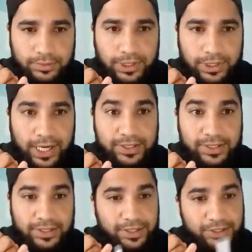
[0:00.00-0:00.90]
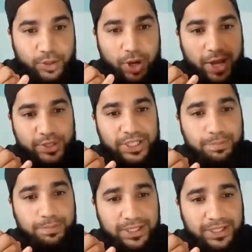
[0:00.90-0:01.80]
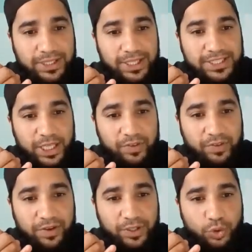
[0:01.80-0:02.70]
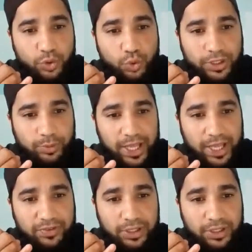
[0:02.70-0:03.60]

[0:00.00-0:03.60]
Right. So how does it impact it? Instead of having a ooh, it will have a?